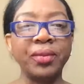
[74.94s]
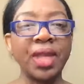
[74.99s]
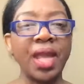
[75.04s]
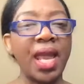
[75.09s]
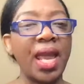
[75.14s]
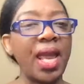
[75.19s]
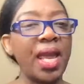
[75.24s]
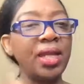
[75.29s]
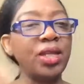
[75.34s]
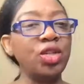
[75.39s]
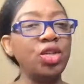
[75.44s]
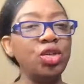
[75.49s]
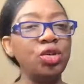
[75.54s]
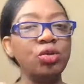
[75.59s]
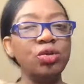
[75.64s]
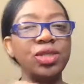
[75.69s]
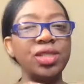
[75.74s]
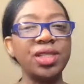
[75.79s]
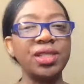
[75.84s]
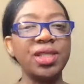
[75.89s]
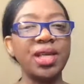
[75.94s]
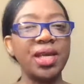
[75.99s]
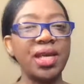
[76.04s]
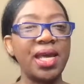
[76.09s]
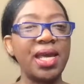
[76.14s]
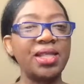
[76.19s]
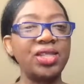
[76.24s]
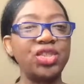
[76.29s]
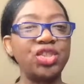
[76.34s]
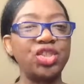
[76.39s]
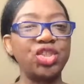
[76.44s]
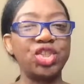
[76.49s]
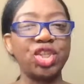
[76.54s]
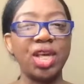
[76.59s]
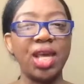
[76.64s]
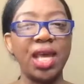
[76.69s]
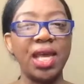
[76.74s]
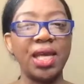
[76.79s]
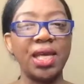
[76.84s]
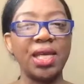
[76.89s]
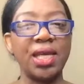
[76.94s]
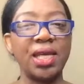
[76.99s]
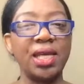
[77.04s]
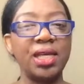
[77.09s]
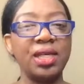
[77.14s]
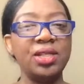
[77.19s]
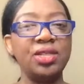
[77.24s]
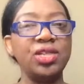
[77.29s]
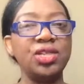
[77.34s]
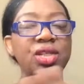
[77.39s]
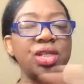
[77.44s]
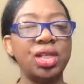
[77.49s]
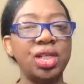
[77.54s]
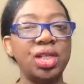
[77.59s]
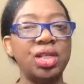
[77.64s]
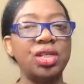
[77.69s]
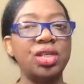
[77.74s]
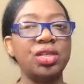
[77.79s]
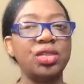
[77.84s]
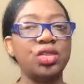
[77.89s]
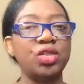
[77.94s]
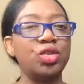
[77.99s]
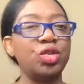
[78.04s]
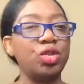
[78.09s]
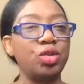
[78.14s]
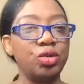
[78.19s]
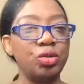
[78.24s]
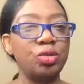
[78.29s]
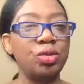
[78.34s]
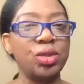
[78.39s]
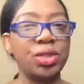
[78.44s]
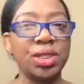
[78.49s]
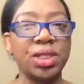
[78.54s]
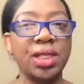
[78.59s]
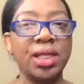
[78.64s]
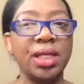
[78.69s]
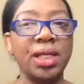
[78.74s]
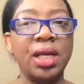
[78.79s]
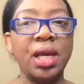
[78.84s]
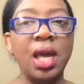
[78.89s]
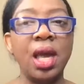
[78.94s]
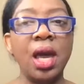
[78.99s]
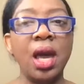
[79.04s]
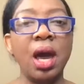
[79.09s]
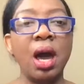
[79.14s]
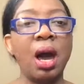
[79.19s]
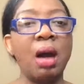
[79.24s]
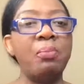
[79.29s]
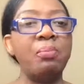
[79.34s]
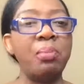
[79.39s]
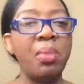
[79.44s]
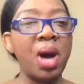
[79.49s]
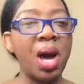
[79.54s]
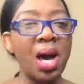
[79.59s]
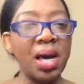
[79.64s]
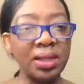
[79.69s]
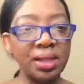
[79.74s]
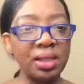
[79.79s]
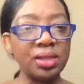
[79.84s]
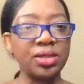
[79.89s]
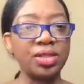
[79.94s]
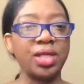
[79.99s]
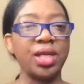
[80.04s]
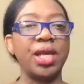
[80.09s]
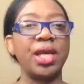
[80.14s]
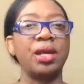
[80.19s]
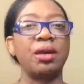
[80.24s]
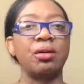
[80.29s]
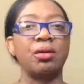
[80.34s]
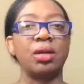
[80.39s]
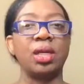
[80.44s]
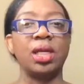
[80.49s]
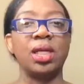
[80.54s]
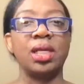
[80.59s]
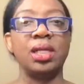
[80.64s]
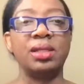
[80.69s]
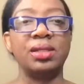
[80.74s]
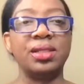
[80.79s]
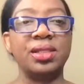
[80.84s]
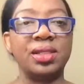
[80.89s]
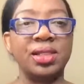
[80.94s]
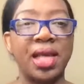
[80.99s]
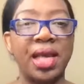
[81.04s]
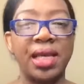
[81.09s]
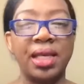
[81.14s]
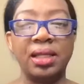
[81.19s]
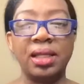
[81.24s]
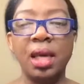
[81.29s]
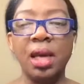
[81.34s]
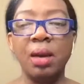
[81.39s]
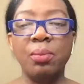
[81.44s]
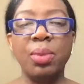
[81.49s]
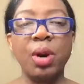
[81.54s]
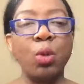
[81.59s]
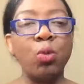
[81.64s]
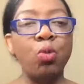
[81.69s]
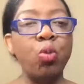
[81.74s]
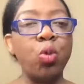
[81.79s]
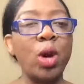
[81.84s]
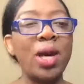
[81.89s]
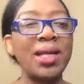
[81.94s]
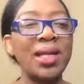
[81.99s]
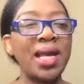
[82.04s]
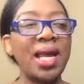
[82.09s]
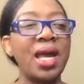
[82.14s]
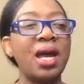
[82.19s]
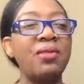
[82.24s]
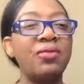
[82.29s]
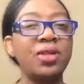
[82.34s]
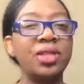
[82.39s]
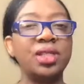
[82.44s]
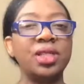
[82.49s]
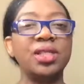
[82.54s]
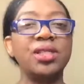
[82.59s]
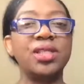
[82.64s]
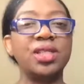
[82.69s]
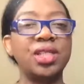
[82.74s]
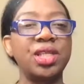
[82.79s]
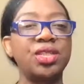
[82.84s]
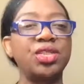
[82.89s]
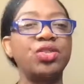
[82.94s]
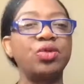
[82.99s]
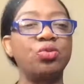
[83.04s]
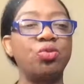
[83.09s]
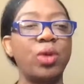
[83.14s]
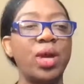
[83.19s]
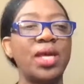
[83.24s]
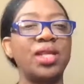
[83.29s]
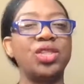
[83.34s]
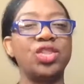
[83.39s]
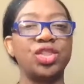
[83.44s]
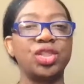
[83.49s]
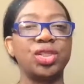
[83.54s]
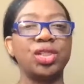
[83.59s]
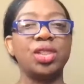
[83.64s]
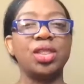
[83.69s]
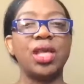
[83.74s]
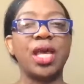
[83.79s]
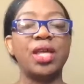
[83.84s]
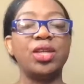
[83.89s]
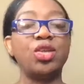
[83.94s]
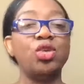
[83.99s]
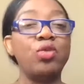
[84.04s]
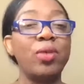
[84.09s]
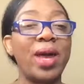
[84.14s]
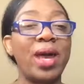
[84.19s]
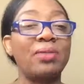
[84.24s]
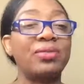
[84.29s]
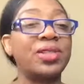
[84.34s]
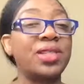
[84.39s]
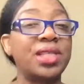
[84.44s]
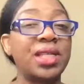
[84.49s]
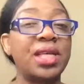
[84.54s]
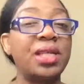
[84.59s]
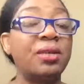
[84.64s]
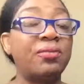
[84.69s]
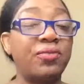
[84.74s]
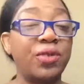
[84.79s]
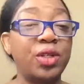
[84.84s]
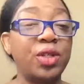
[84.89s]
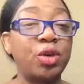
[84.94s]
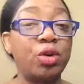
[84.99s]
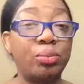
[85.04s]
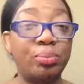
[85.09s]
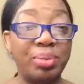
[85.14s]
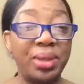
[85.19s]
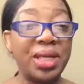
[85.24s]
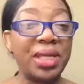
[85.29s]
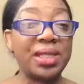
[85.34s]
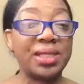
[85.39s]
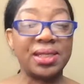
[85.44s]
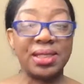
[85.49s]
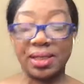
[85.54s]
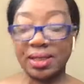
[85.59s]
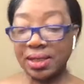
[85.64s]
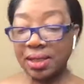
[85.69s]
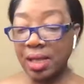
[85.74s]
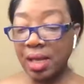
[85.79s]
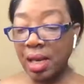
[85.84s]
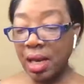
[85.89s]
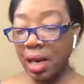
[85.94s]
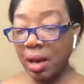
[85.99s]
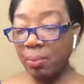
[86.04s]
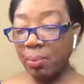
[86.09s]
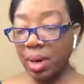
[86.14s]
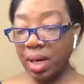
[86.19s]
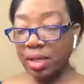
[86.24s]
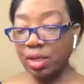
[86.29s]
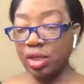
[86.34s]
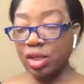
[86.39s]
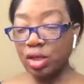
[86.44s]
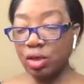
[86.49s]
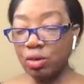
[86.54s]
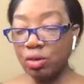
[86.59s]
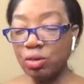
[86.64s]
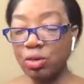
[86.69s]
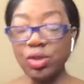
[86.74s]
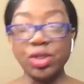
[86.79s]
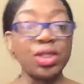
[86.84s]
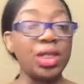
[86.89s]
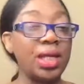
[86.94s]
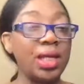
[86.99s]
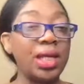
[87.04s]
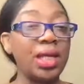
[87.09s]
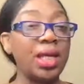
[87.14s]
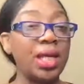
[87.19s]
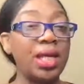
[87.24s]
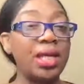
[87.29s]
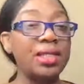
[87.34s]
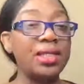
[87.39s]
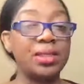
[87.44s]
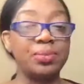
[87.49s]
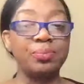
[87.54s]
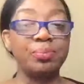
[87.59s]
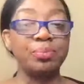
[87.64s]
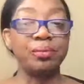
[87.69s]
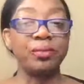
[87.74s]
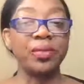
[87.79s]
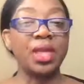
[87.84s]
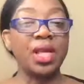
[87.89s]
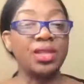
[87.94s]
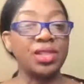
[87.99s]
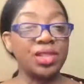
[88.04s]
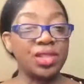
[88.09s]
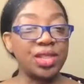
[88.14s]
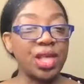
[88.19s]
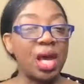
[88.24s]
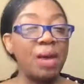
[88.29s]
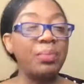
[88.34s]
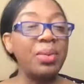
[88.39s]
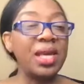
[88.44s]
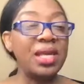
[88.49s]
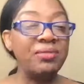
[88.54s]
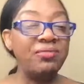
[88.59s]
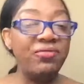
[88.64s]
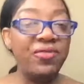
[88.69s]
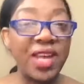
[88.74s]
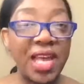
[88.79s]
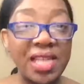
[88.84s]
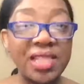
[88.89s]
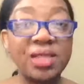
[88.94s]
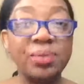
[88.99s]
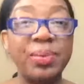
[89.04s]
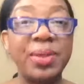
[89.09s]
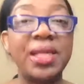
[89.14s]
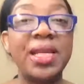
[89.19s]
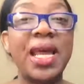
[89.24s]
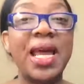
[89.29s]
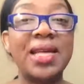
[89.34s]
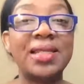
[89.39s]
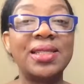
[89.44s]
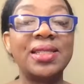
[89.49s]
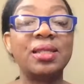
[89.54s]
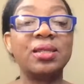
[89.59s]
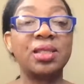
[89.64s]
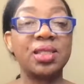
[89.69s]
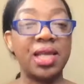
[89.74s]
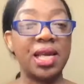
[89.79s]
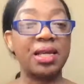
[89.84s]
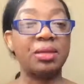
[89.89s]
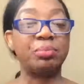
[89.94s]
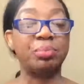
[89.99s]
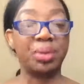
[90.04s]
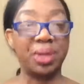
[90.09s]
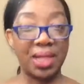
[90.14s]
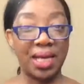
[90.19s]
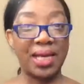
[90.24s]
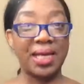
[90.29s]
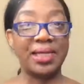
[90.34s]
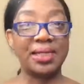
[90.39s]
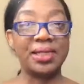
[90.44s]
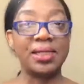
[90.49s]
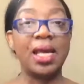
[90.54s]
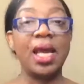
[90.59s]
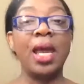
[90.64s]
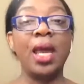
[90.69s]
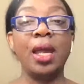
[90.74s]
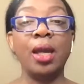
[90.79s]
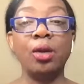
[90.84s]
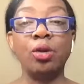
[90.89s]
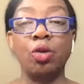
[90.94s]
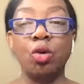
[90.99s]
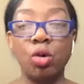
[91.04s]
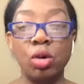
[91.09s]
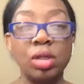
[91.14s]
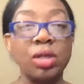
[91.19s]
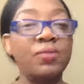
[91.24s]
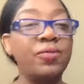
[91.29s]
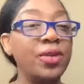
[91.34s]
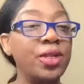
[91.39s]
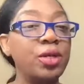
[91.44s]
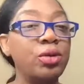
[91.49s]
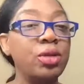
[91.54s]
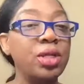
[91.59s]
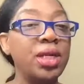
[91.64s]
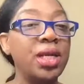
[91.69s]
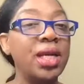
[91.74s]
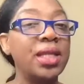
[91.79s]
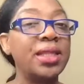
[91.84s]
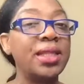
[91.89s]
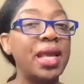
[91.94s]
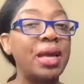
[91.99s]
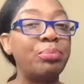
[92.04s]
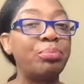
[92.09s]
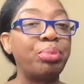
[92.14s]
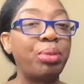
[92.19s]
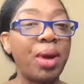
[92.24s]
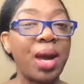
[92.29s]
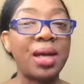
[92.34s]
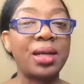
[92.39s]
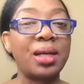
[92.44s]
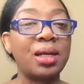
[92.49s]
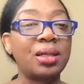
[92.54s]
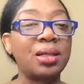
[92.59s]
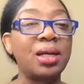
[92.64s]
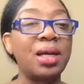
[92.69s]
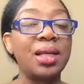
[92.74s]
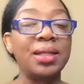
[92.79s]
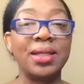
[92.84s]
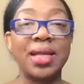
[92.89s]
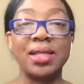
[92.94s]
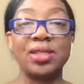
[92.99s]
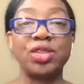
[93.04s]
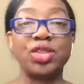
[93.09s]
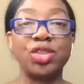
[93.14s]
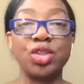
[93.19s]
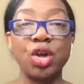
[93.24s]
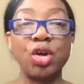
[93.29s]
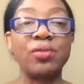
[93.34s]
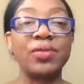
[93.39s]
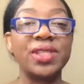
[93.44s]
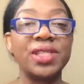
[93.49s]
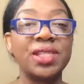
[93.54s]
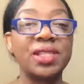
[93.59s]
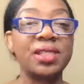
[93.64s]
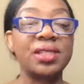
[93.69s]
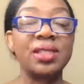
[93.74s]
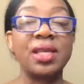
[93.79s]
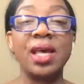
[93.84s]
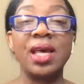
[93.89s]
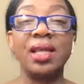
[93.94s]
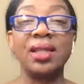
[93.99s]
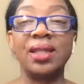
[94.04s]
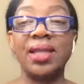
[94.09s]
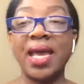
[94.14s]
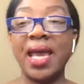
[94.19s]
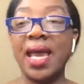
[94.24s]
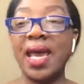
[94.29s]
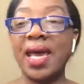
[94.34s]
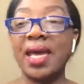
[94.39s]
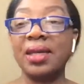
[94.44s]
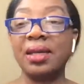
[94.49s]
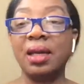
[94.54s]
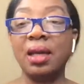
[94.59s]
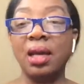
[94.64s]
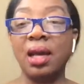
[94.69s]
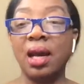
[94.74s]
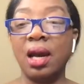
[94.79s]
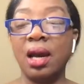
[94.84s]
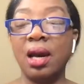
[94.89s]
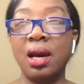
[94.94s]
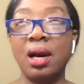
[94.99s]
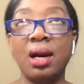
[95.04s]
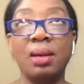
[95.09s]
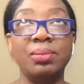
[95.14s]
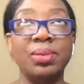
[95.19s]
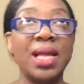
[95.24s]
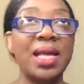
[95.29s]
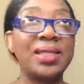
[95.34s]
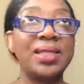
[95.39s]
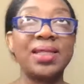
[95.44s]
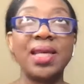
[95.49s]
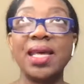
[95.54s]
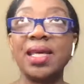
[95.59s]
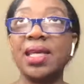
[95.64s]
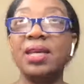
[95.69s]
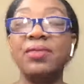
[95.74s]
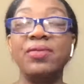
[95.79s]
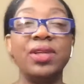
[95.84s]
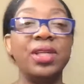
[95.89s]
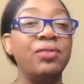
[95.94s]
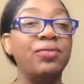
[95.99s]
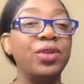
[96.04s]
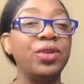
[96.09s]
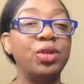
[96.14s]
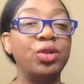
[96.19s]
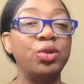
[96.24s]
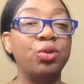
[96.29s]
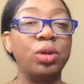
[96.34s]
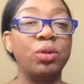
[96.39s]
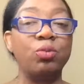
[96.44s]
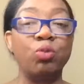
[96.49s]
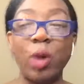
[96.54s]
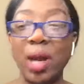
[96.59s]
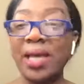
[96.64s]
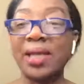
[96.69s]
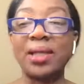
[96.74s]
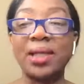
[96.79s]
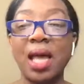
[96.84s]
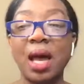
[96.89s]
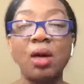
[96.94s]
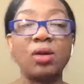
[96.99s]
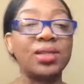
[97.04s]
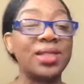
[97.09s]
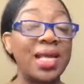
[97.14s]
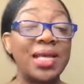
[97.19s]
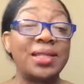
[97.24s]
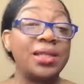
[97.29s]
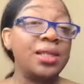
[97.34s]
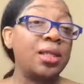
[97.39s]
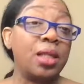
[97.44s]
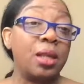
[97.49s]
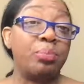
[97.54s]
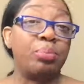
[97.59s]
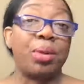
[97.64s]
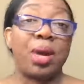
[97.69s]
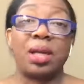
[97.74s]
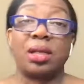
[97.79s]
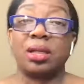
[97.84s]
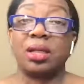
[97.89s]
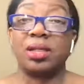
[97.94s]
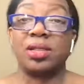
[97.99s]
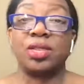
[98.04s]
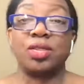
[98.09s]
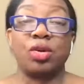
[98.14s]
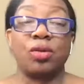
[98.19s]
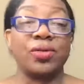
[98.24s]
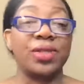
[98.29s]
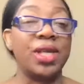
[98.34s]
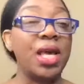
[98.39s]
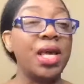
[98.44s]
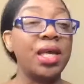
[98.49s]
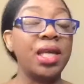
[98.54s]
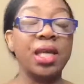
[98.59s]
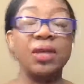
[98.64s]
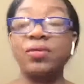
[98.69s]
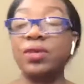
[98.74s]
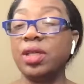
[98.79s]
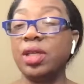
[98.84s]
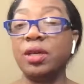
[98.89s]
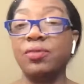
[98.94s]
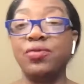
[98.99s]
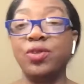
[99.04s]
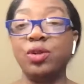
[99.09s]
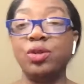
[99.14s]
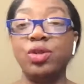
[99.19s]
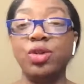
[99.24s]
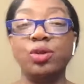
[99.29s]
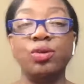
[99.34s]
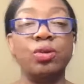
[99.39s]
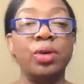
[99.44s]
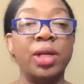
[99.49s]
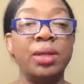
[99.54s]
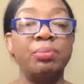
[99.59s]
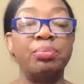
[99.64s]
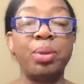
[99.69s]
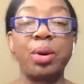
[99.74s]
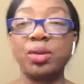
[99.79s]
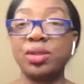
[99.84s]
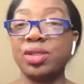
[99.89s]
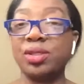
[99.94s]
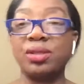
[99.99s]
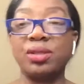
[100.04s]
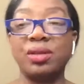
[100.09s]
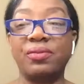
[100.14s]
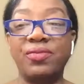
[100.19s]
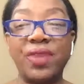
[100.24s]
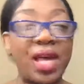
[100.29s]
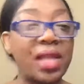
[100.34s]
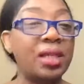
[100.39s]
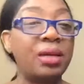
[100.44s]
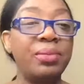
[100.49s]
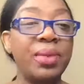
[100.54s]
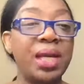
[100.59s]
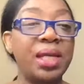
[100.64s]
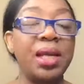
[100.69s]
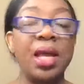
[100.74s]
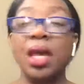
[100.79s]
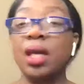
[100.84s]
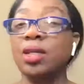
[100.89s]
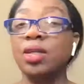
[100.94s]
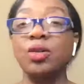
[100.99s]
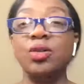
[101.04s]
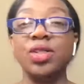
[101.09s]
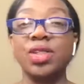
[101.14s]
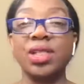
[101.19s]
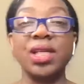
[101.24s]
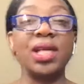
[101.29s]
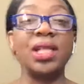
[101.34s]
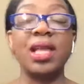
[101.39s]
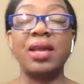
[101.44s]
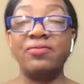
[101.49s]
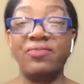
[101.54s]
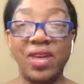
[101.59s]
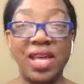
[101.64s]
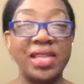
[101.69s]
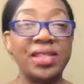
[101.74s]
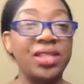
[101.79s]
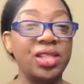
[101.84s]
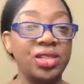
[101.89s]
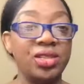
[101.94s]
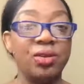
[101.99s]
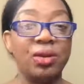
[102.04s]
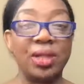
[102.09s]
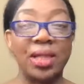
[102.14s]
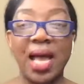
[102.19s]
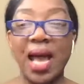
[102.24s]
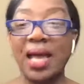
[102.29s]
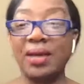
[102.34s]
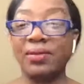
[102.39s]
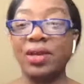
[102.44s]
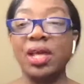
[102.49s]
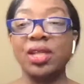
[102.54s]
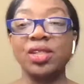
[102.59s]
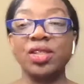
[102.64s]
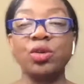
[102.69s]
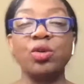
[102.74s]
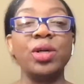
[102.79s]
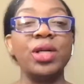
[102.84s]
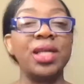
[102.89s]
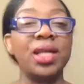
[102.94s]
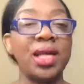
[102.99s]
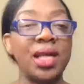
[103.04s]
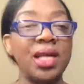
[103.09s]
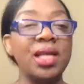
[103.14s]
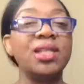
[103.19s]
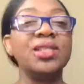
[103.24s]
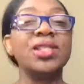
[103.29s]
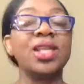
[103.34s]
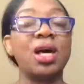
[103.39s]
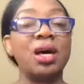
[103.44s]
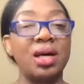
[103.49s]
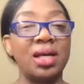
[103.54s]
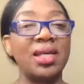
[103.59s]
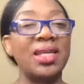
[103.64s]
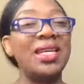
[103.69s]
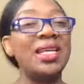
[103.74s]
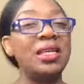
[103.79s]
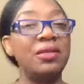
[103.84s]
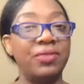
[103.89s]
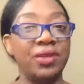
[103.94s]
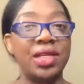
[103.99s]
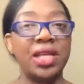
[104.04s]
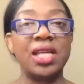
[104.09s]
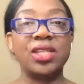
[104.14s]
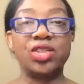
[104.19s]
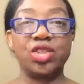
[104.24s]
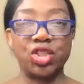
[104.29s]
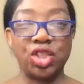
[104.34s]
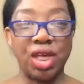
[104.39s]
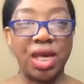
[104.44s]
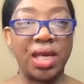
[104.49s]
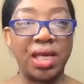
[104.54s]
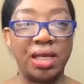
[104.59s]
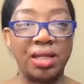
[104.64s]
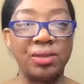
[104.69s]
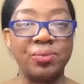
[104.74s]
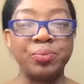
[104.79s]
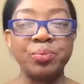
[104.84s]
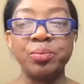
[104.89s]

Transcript: And usually the exchange is usually a monetary state. But whatever the situation that you have set up for your business, but usually is some investment has to take place in order for you to get that product, that services, that let's say even if you're doing weight loss, that's still a product or service. Even if you're doing personal development, you're still advancing your life. So it is an even exchange.